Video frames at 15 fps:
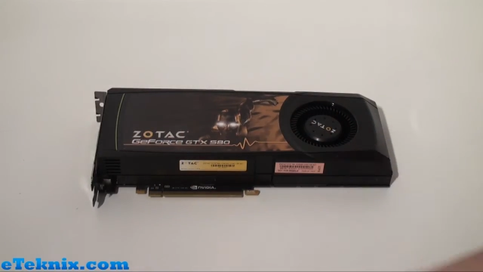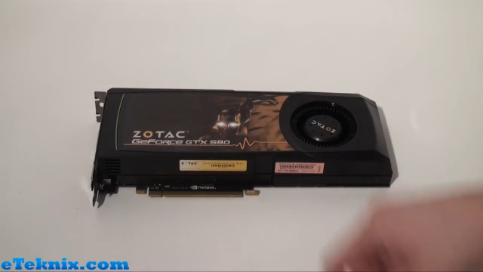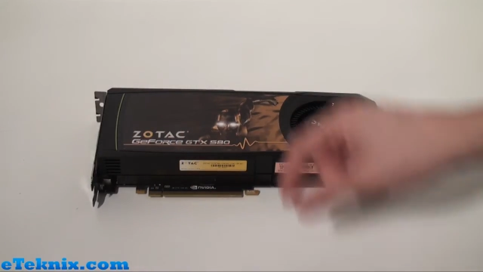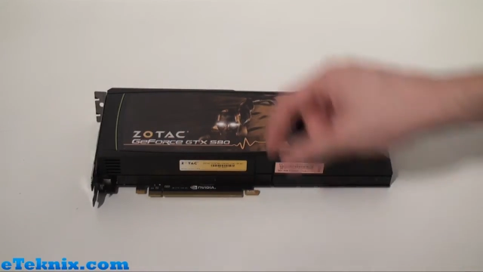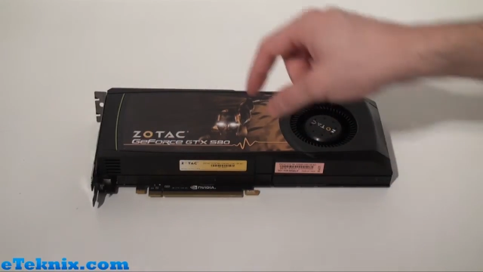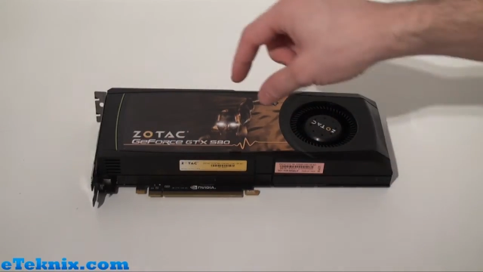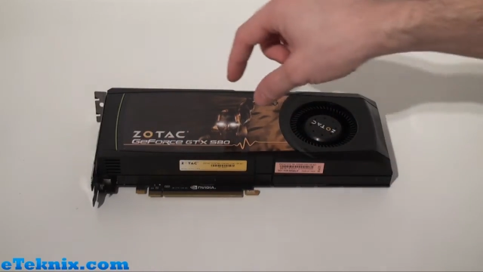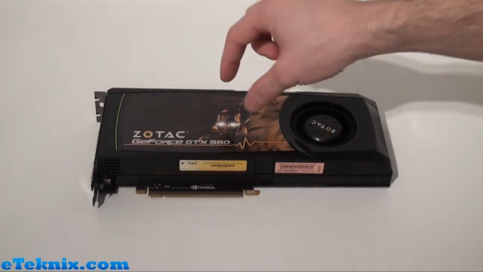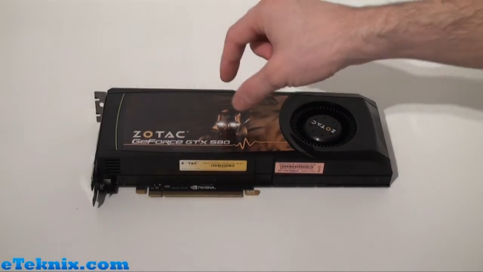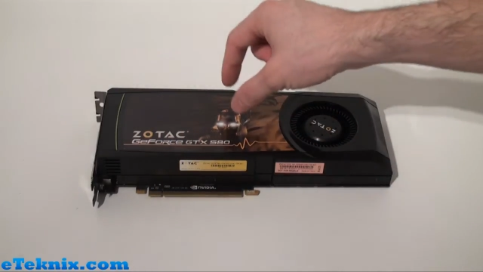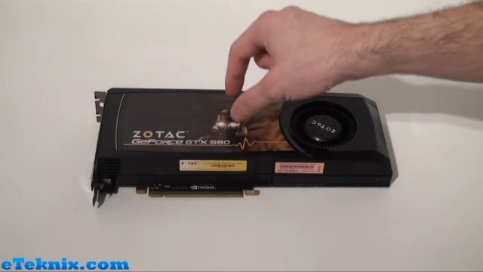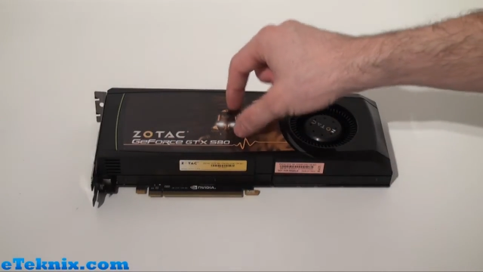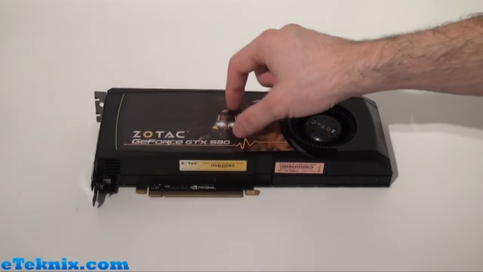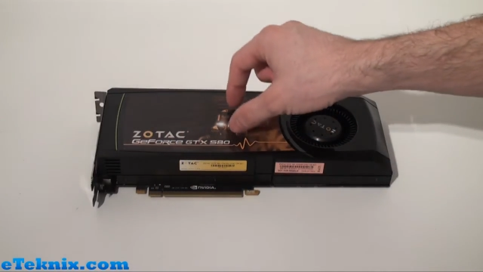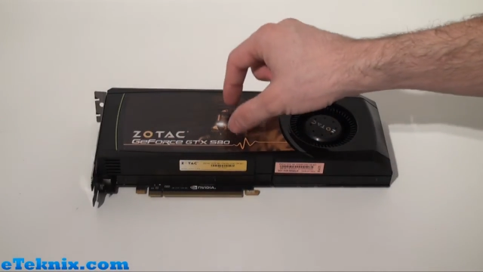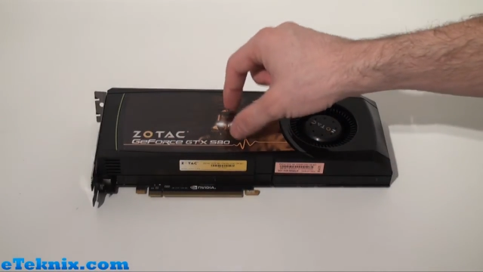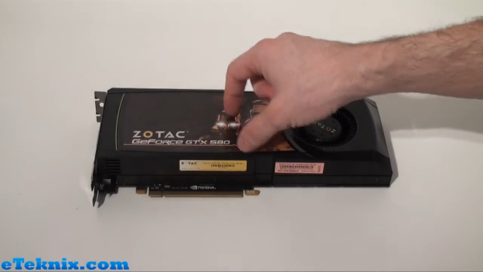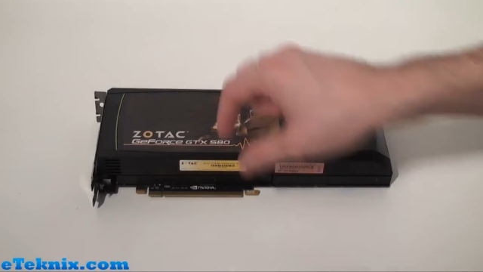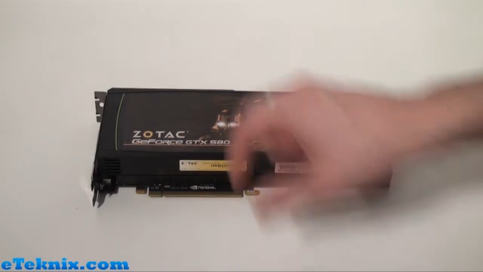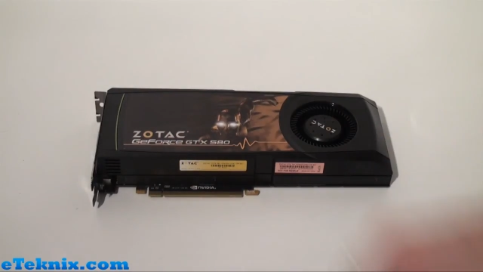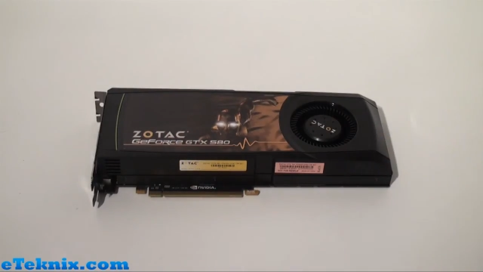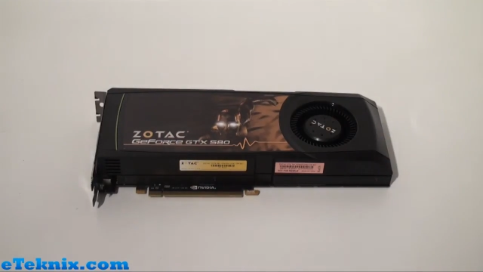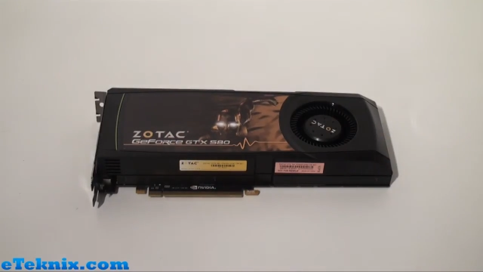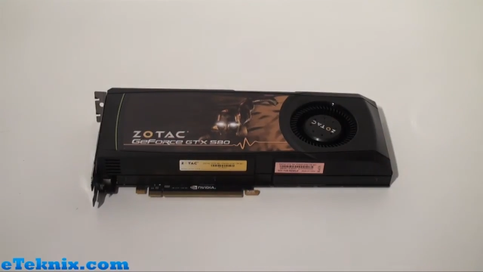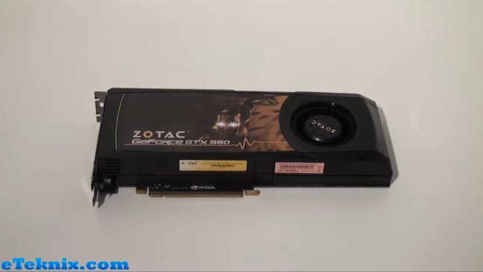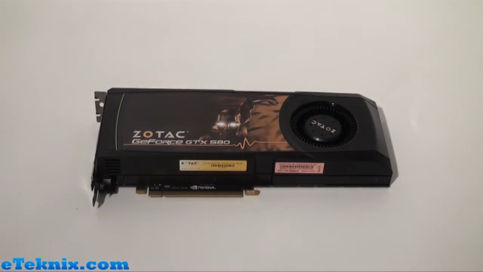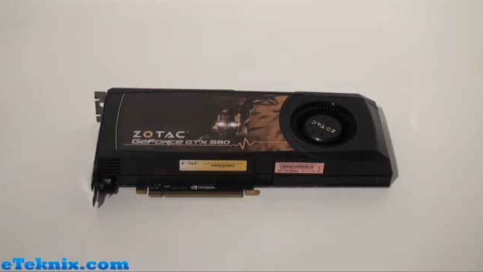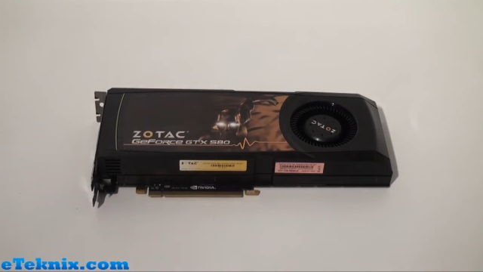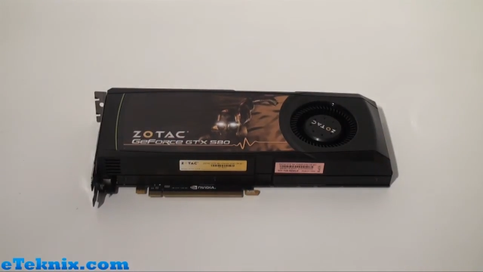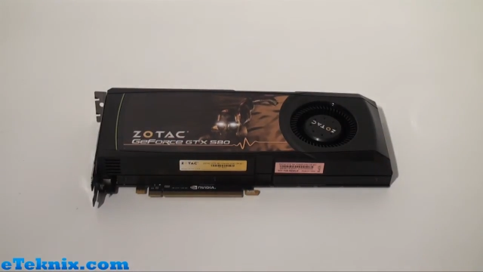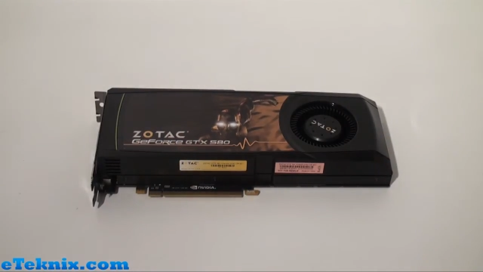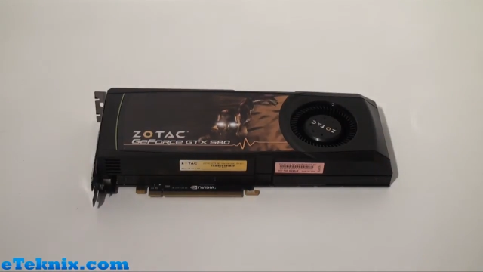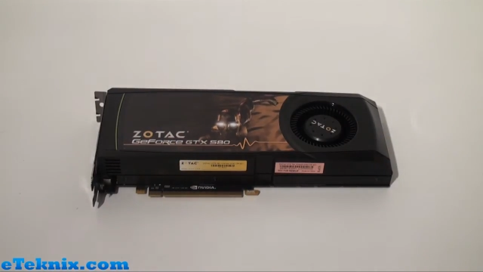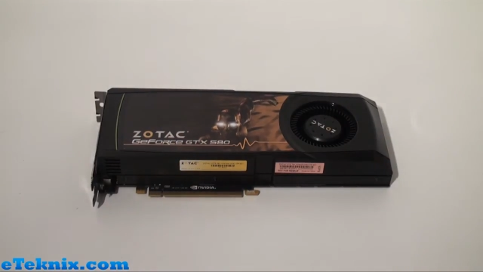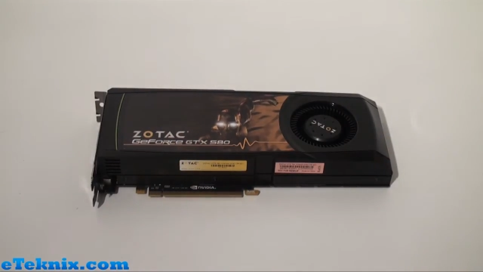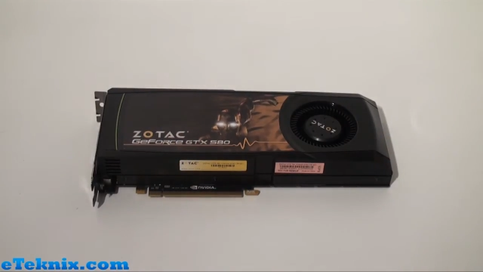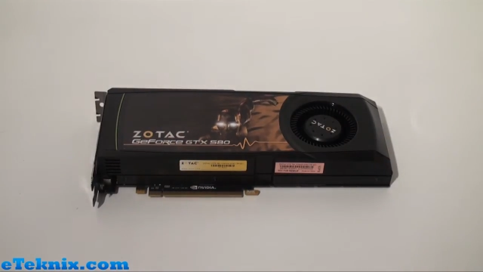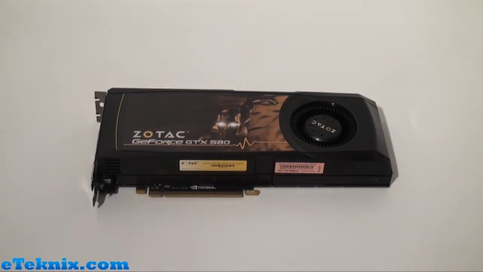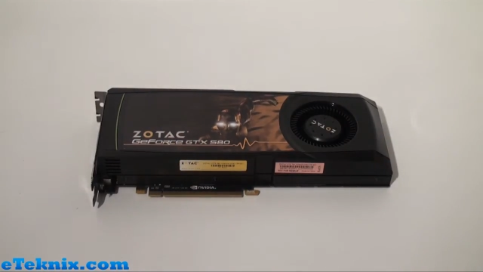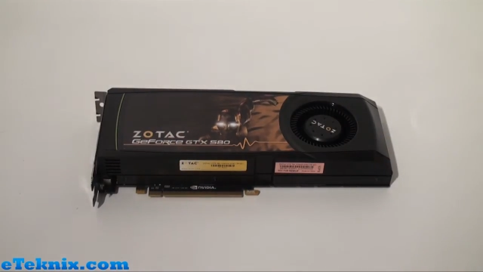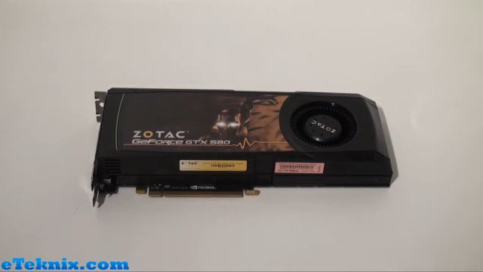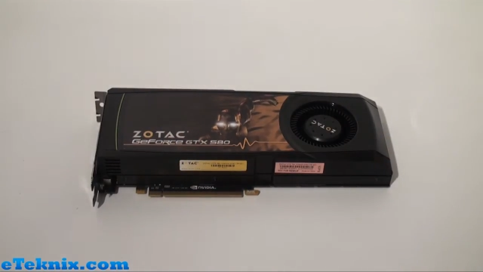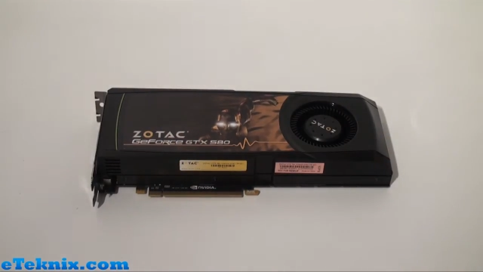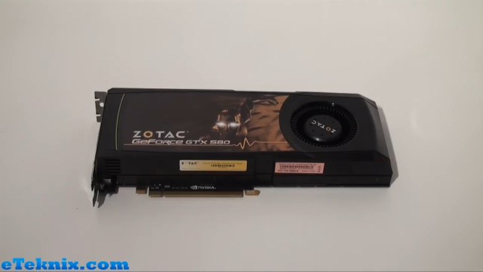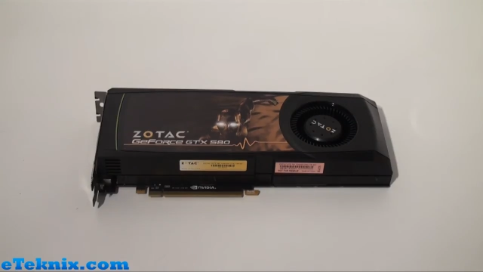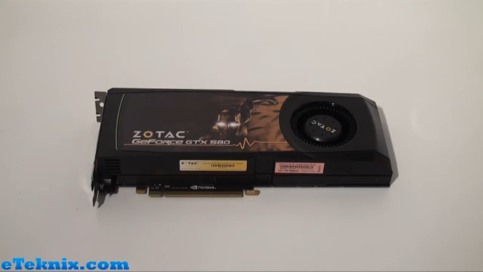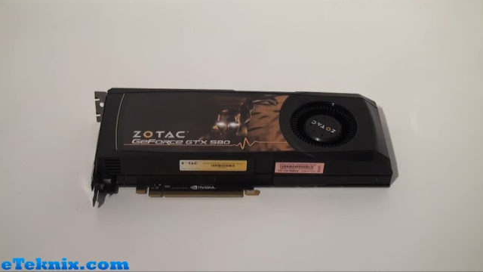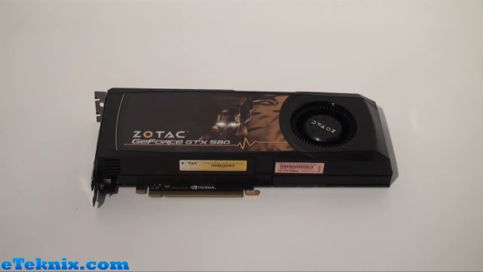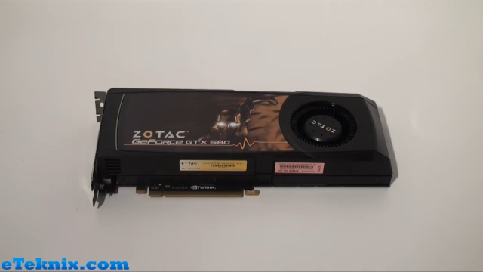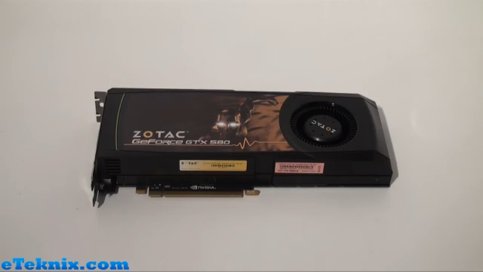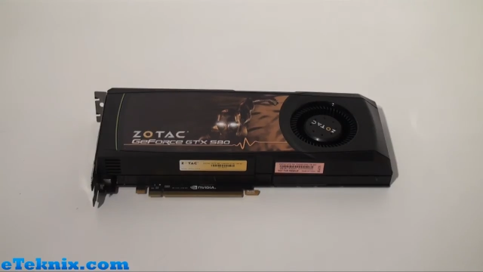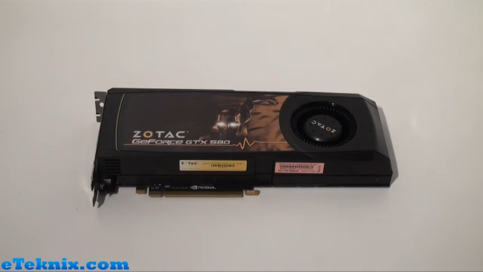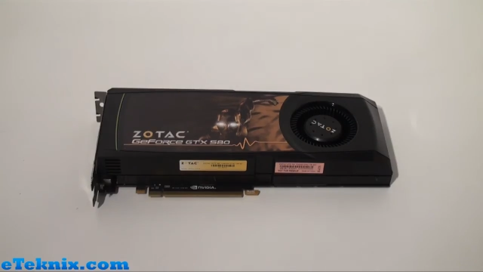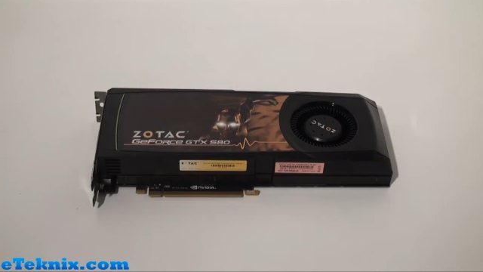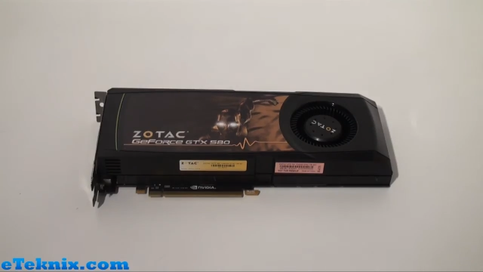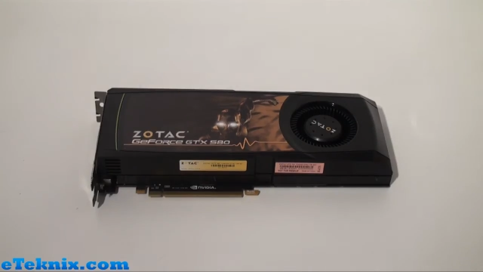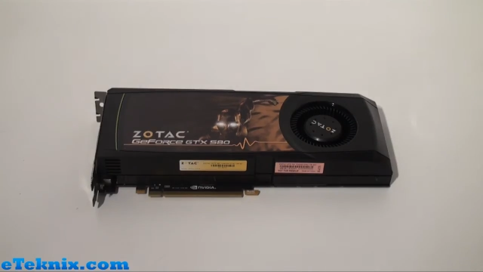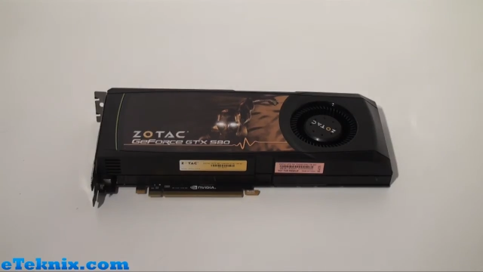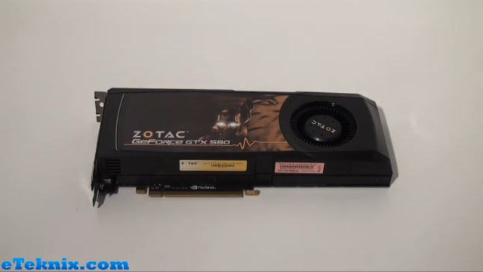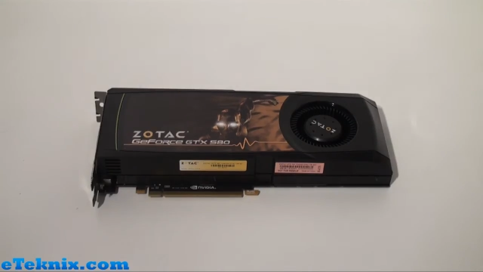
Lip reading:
[unreadable: no face in view]